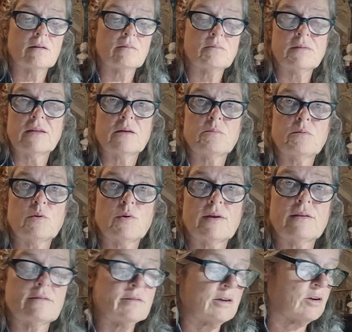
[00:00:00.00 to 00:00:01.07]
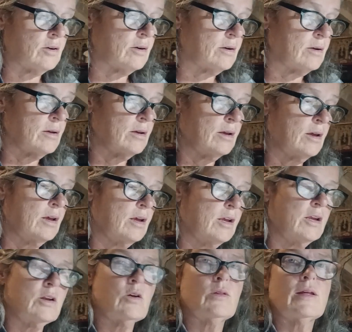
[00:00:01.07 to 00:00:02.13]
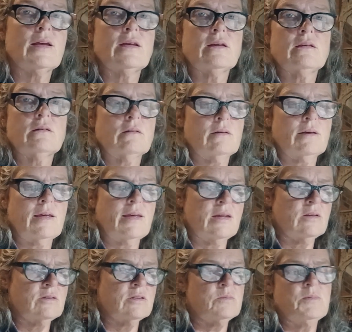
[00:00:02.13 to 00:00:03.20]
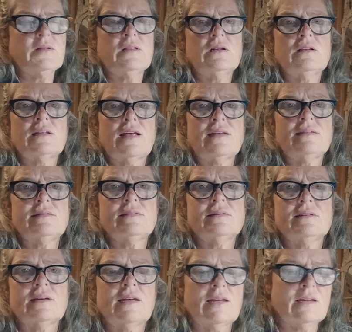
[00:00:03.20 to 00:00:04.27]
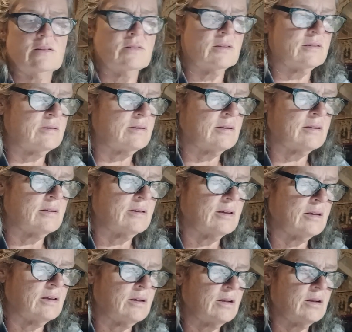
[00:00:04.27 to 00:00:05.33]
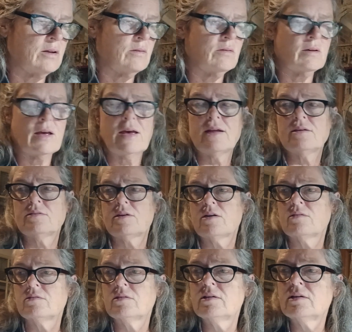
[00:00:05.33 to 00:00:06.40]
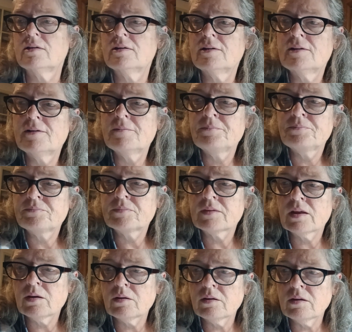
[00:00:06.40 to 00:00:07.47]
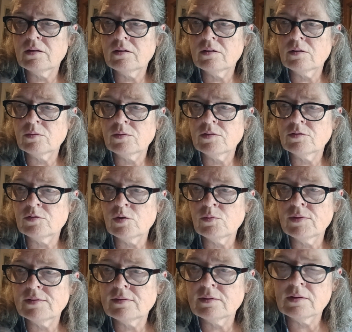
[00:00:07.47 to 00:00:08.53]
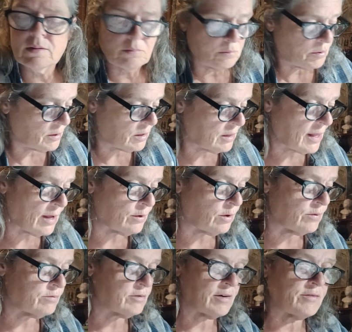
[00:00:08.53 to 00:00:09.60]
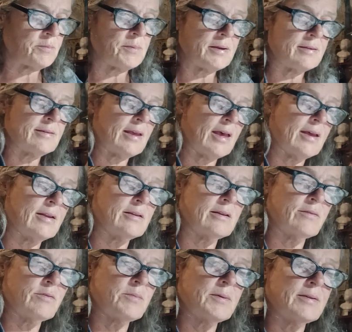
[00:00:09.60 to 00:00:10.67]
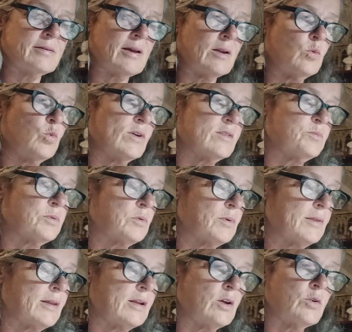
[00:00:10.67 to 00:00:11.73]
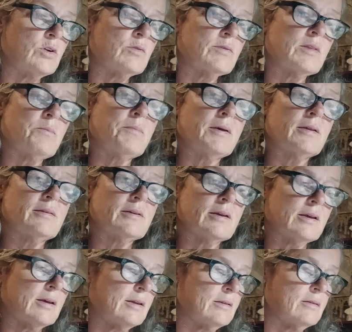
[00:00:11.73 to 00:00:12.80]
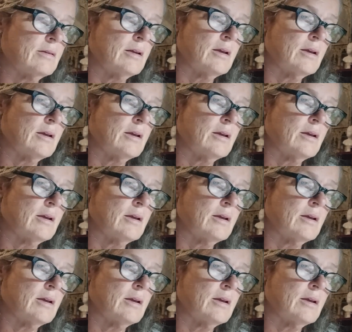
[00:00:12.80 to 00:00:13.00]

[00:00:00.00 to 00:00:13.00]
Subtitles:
the employees here." You know, like, can't you just be a little nice? Can't you just, you know, I don't know. You know, there's no reason to put a cloud over everybody's head, and everybody's got to whisper when they know you're in the building.